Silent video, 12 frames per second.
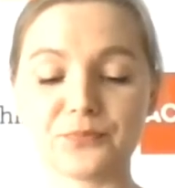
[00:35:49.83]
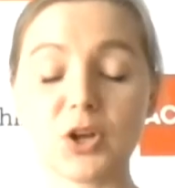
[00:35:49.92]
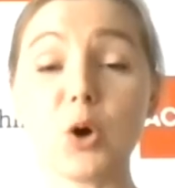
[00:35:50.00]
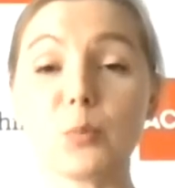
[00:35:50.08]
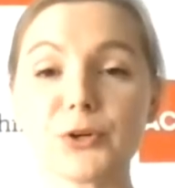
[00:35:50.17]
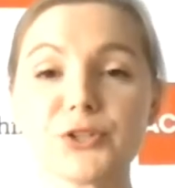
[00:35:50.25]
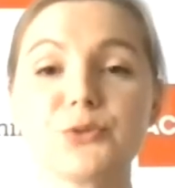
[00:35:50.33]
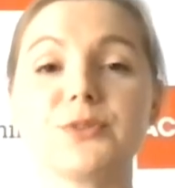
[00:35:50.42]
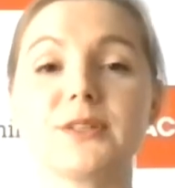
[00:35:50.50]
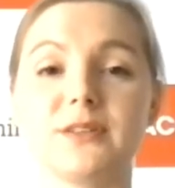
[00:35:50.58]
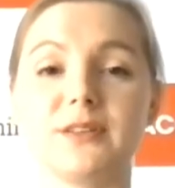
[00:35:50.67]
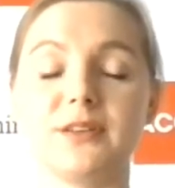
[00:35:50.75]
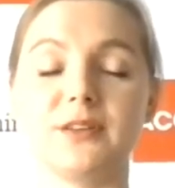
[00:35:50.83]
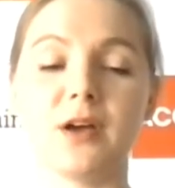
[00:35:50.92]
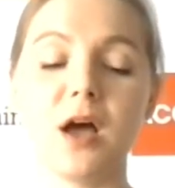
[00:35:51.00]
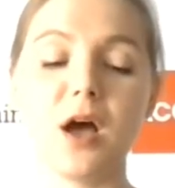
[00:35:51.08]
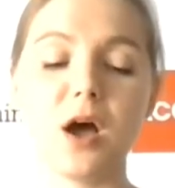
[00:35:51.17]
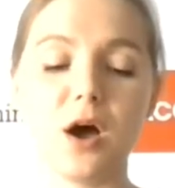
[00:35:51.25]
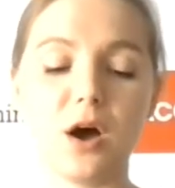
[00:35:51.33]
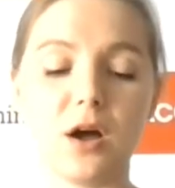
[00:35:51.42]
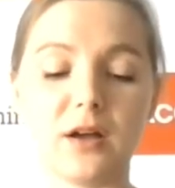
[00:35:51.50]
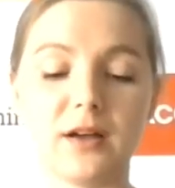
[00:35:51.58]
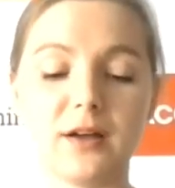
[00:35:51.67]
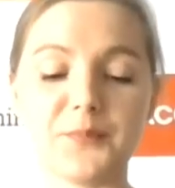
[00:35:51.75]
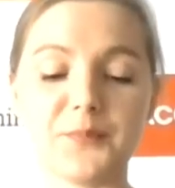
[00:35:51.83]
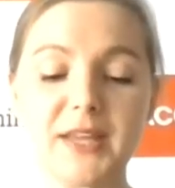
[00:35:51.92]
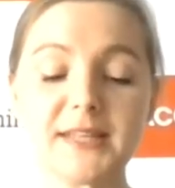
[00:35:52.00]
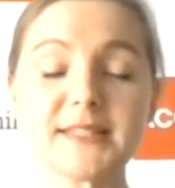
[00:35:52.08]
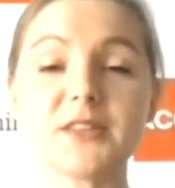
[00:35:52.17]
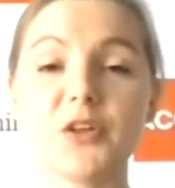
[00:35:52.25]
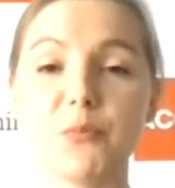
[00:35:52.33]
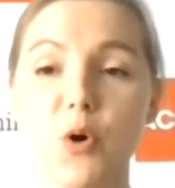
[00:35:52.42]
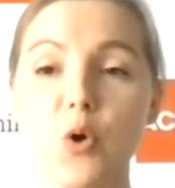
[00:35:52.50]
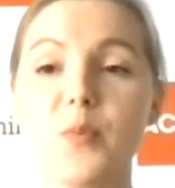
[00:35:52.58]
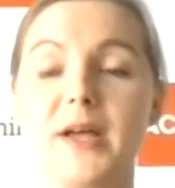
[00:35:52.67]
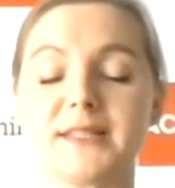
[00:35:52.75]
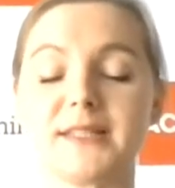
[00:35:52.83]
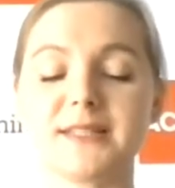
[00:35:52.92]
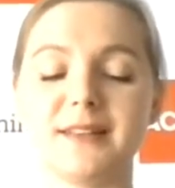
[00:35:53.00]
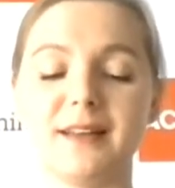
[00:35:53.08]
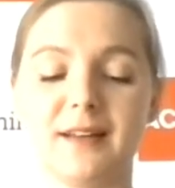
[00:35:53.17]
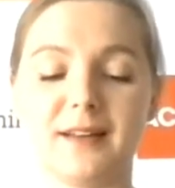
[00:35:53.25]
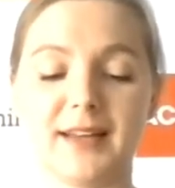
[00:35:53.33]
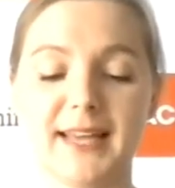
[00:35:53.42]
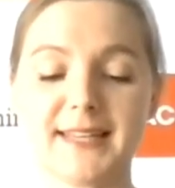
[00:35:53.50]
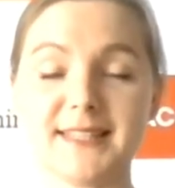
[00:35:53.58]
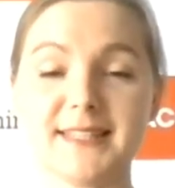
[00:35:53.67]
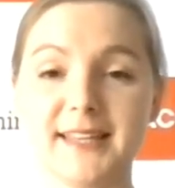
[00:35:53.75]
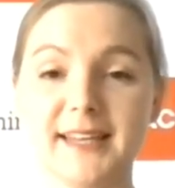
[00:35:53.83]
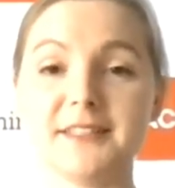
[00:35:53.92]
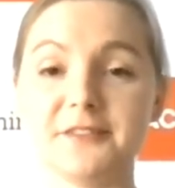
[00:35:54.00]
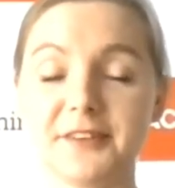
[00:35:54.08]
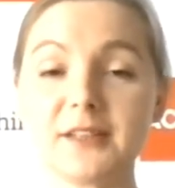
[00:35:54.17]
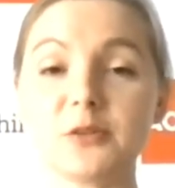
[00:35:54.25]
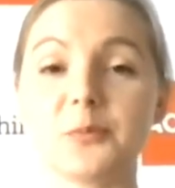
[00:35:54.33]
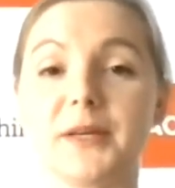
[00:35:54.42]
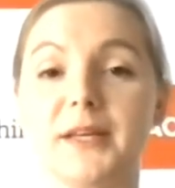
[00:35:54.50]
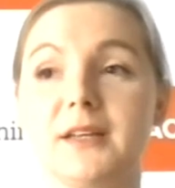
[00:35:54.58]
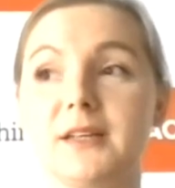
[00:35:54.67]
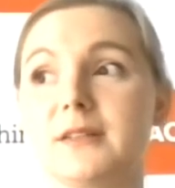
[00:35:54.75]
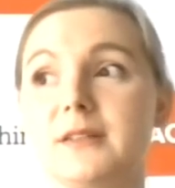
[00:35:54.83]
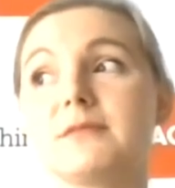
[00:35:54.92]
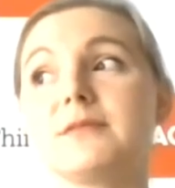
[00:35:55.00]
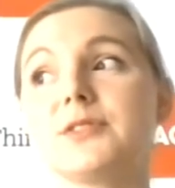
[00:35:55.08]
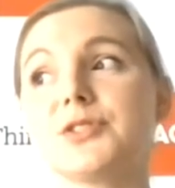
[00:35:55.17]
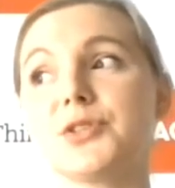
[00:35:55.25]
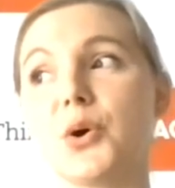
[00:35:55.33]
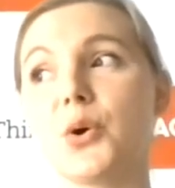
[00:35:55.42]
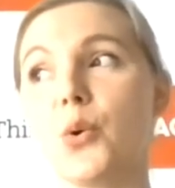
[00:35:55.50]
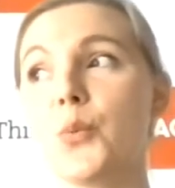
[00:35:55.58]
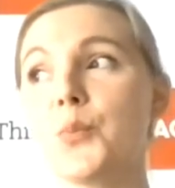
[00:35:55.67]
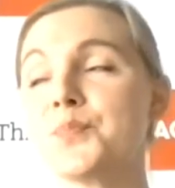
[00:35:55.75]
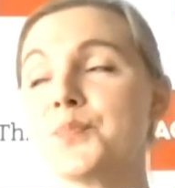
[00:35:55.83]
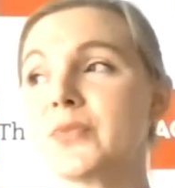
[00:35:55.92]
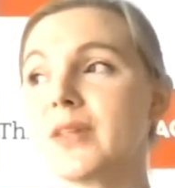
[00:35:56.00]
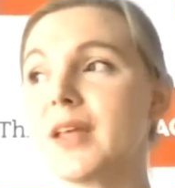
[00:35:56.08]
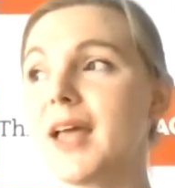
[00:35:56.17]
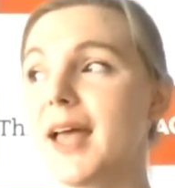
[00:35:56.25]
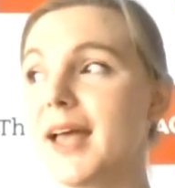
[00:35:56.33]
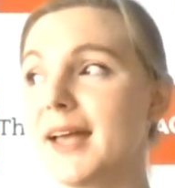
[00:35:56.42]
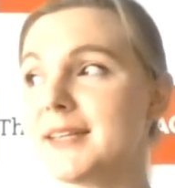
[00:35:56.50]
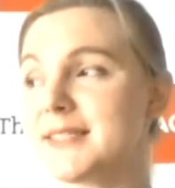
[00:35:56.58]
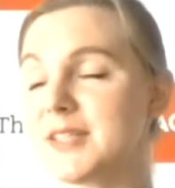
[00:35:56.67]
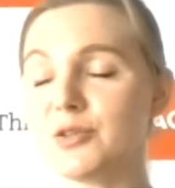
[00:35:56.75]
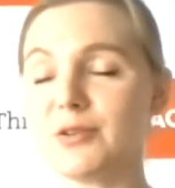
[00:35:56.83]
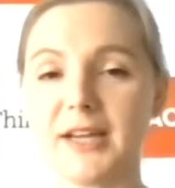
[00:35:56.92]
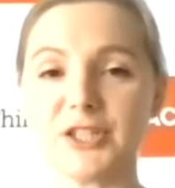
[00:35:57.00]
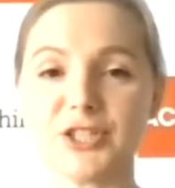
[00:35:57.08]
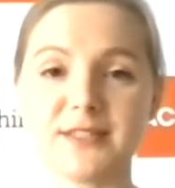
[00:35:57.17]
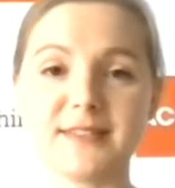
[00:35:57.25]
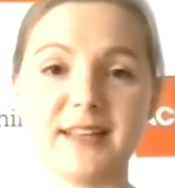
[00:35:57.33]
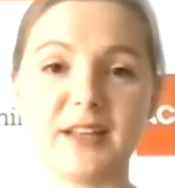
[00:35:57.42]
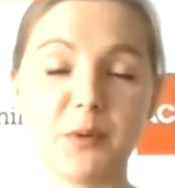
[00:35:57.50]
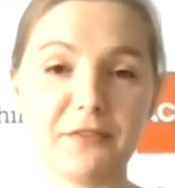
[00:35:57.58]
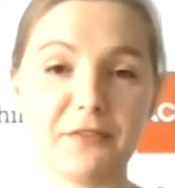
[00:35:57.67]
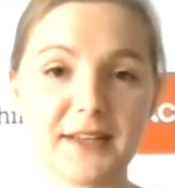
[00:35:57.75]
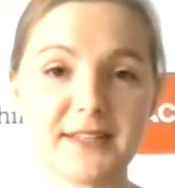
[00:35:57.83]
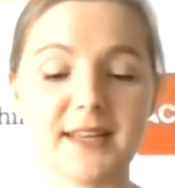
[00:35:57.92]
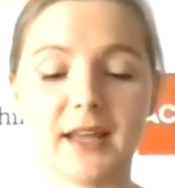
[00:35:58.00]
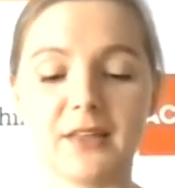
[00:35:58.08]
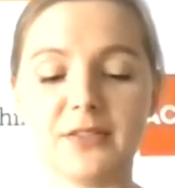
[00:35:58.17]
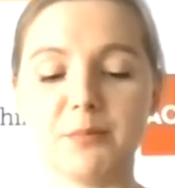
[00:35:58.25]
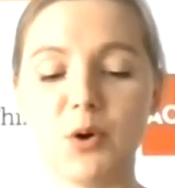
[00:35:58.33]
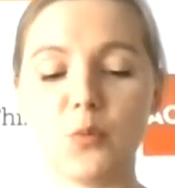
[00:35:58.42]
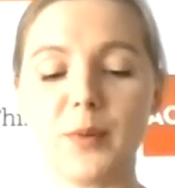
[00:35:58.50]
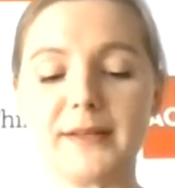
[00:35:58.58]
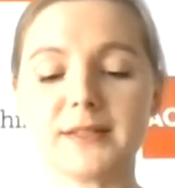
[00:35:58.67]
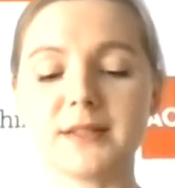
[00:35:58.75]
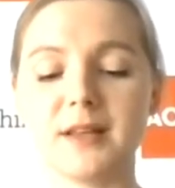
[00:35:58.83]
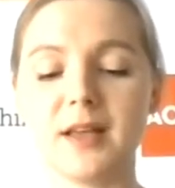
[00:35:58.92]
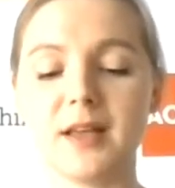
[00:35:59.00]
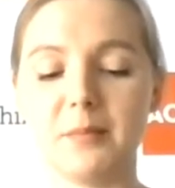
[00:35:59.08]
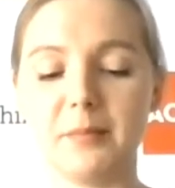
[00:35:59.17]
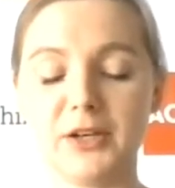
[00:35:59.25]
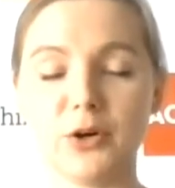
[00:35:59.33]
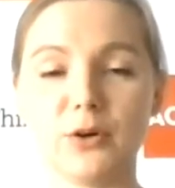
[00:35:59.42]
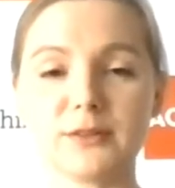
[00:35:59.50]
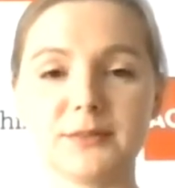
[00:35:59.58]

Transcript: opportunity is at the moment ACCA developing, so any situations that we are facing at the moment may not